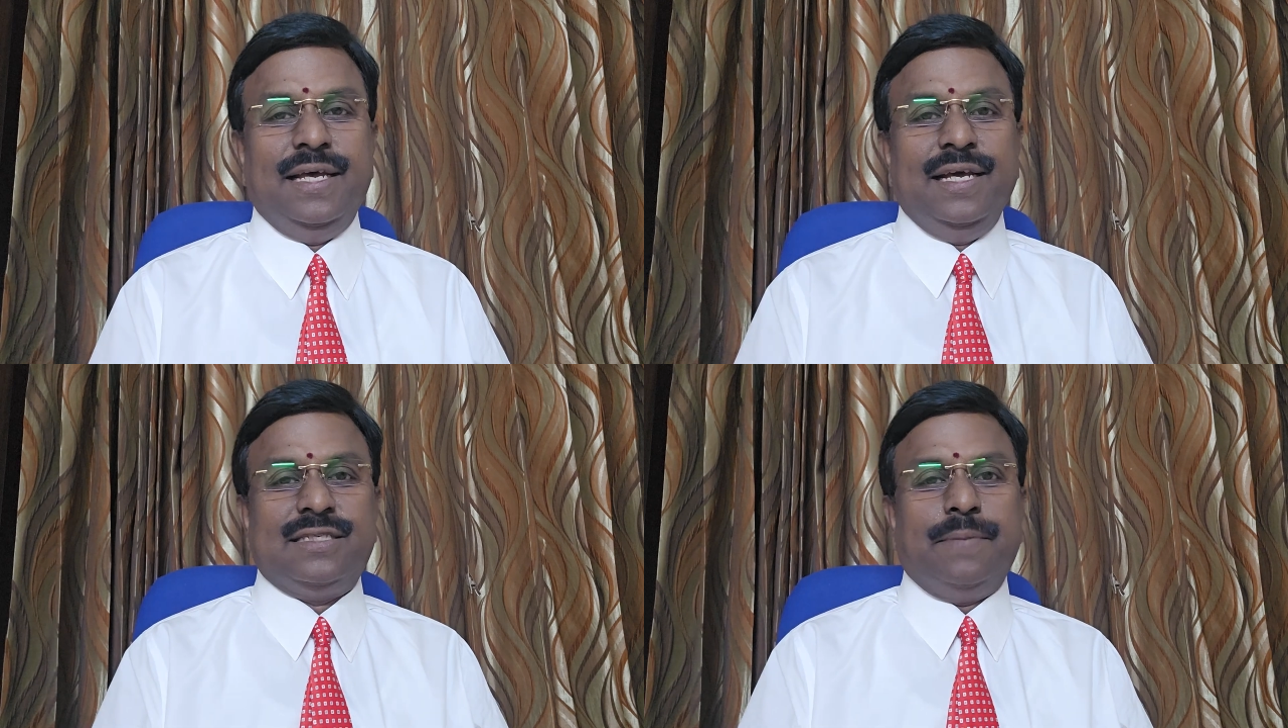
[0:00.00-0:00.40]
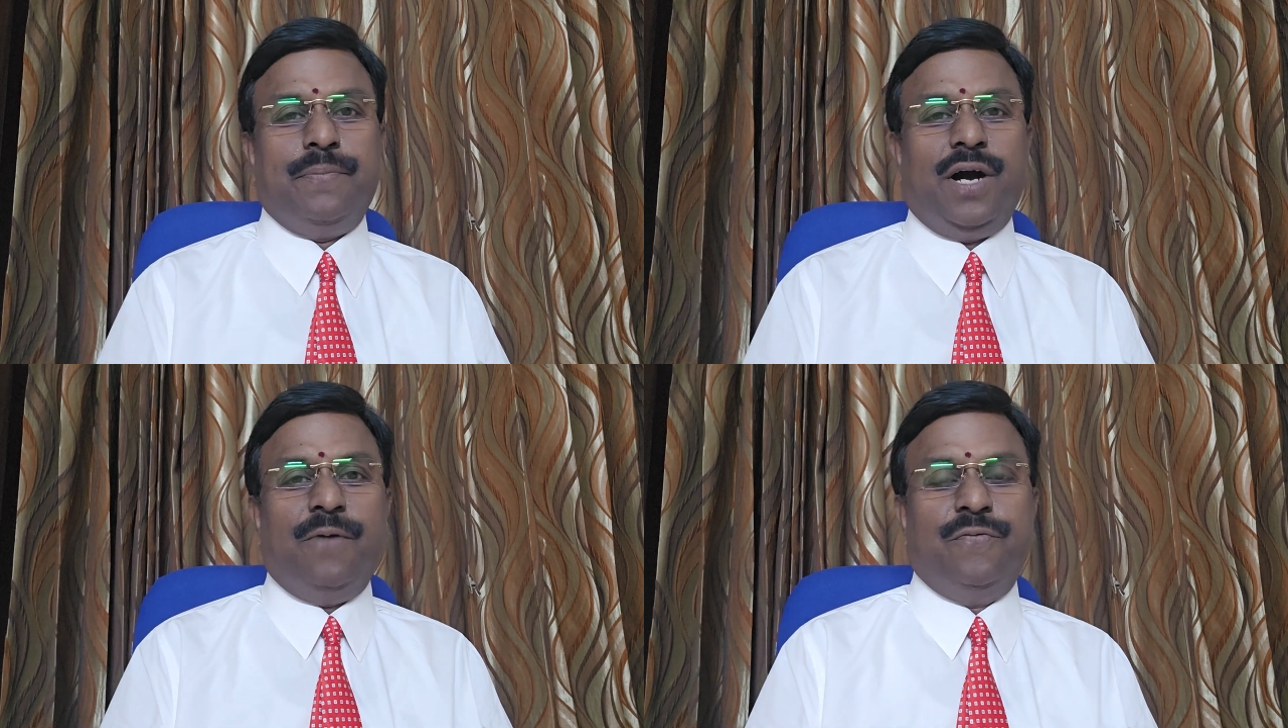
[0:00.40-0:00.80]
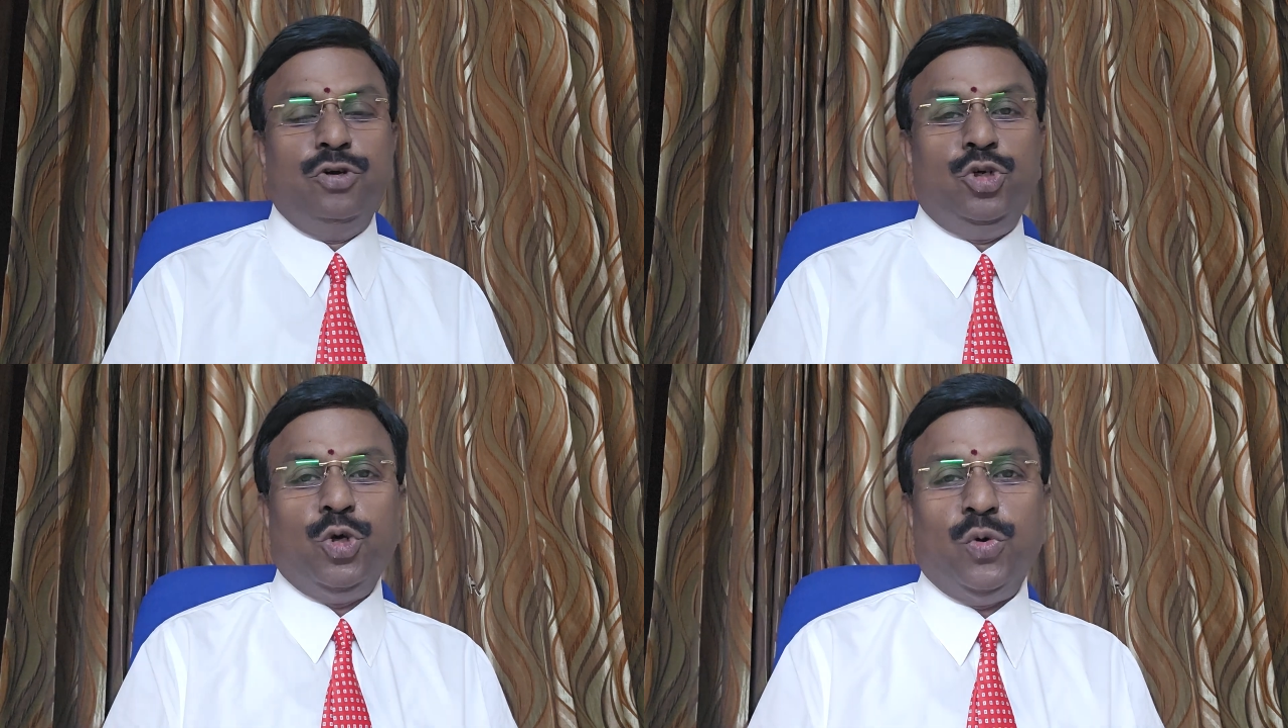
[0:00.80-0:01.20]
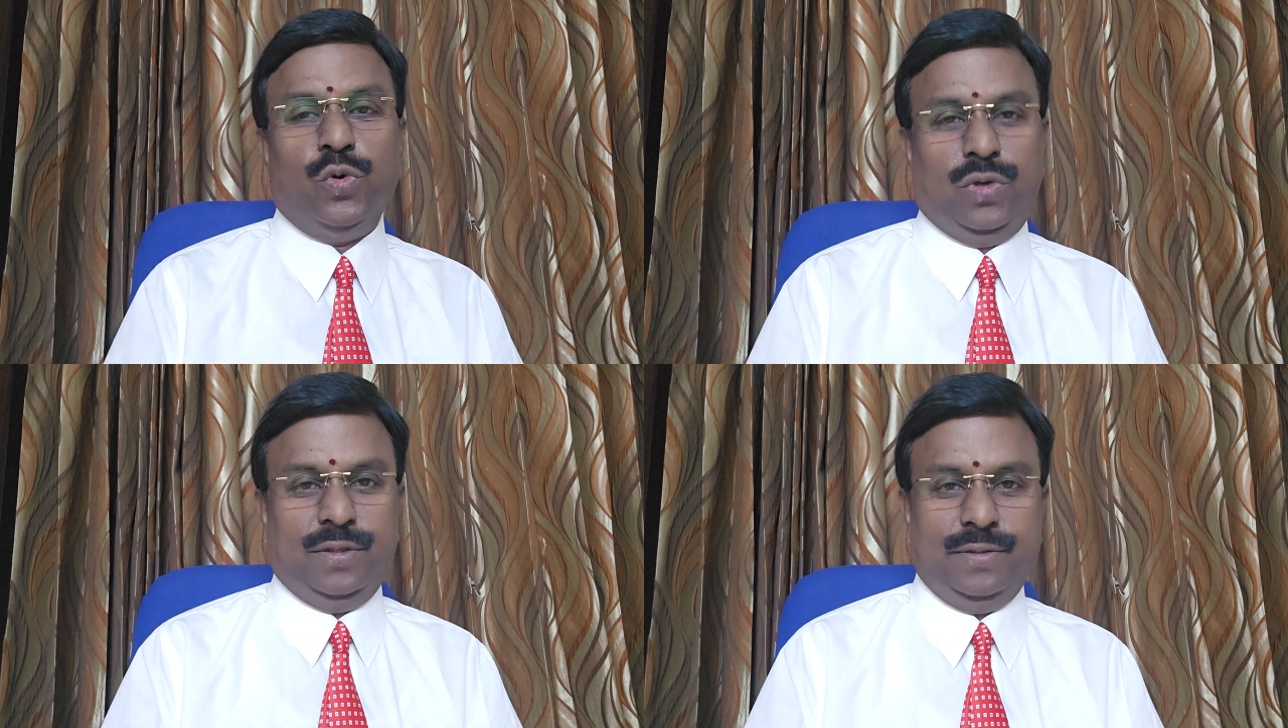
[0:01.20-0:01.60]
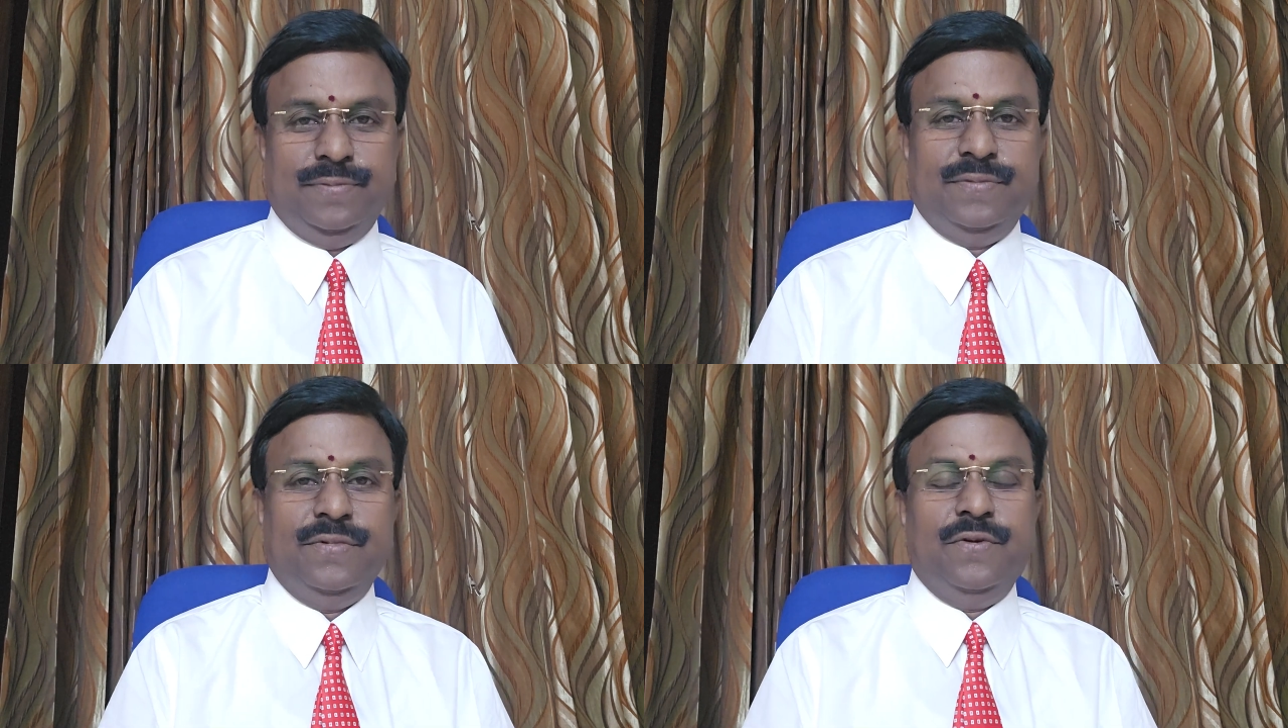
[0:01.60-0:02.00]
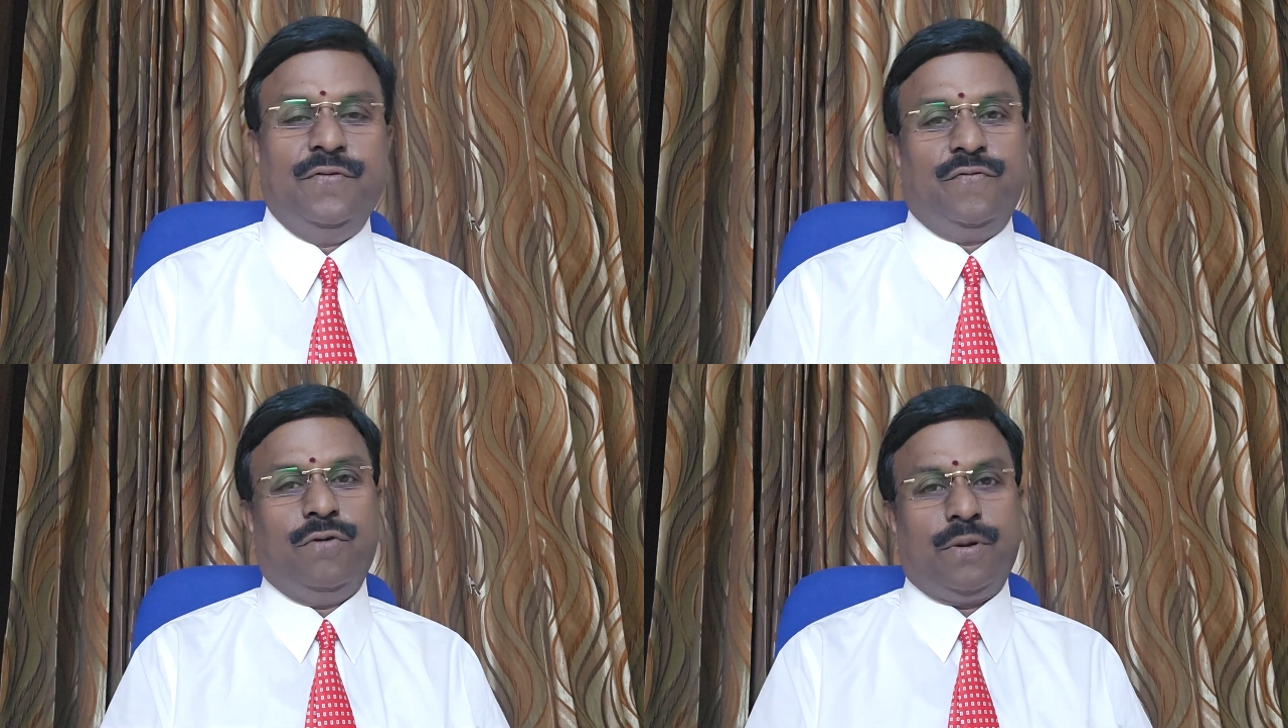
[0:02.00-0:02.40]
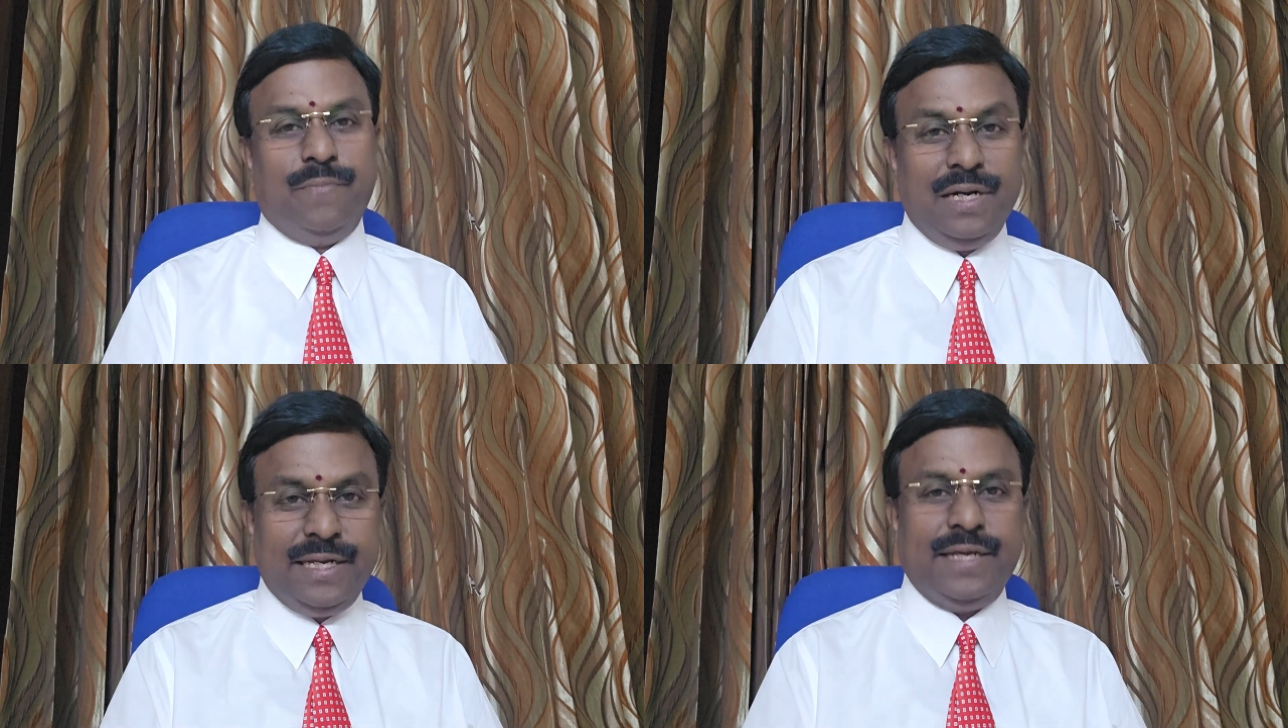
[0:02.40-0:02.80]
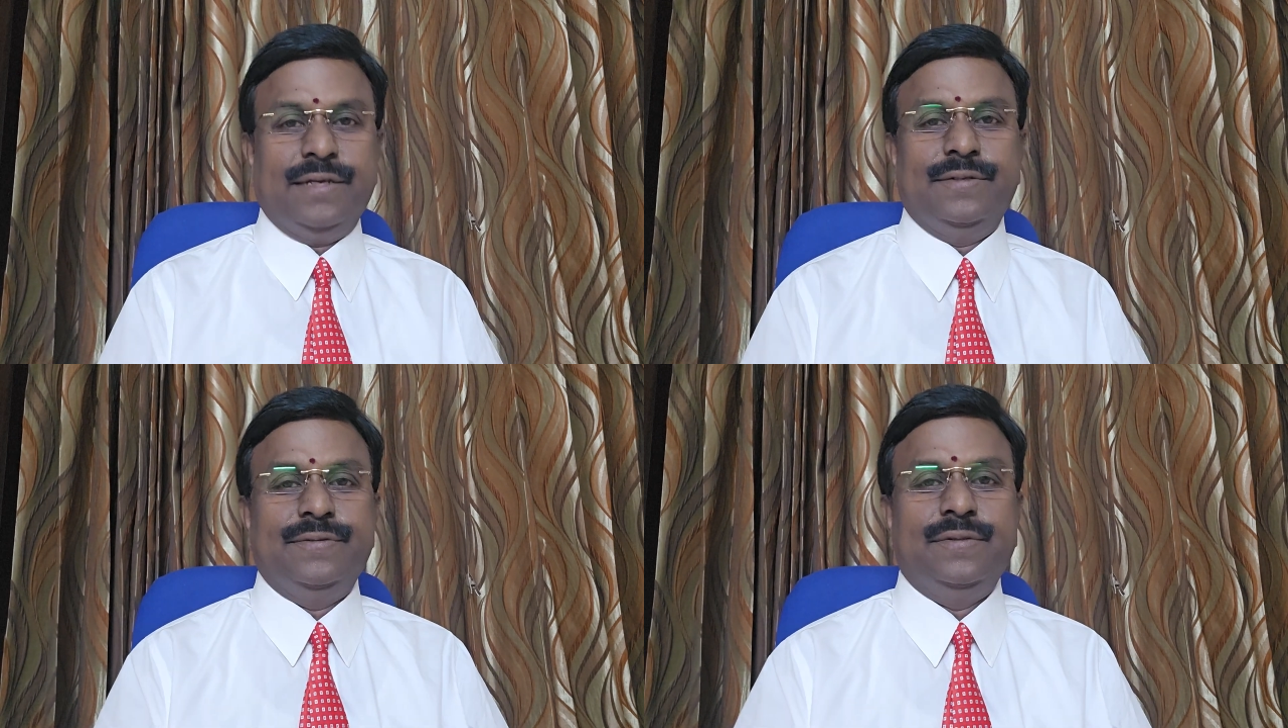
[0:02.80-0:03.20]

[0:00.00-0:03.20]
It's a powerful tool for building